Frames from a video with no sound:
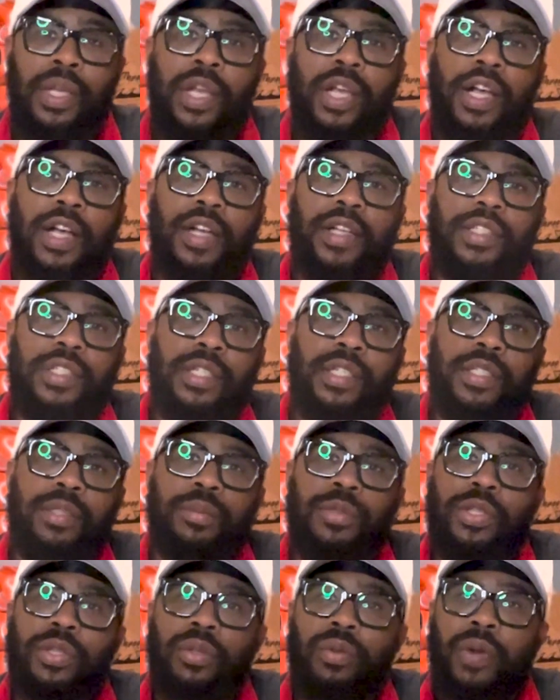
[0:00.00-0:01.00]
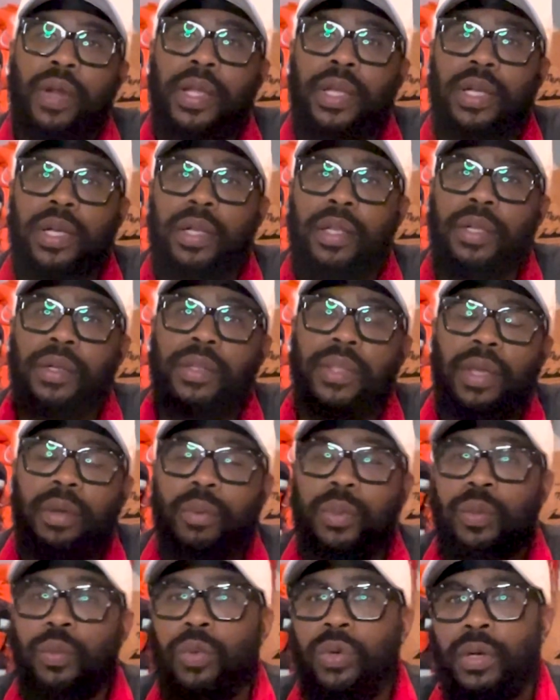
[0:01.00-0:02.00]
changed them to the right color that we
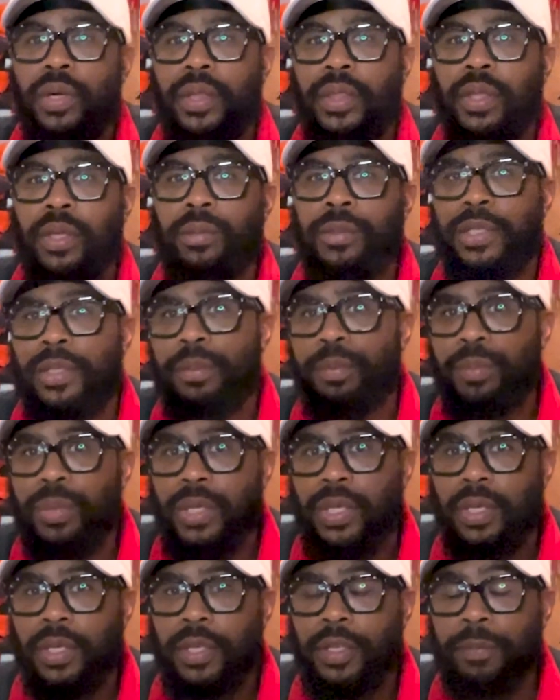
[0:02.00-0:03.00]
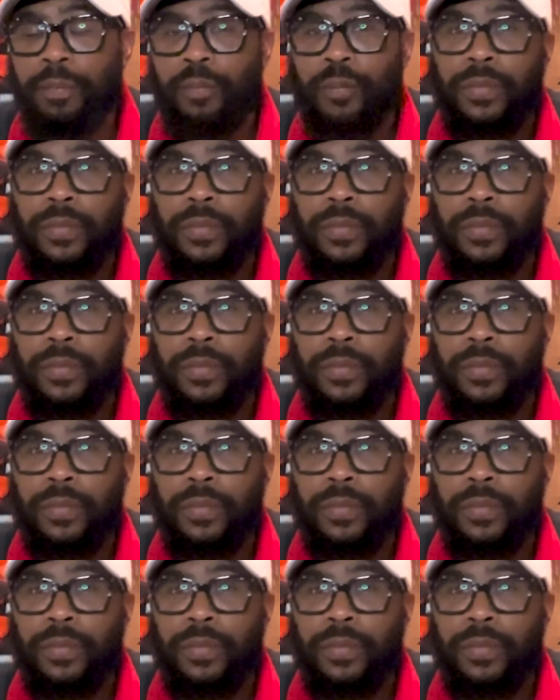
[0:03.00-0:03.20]
wanted them to be.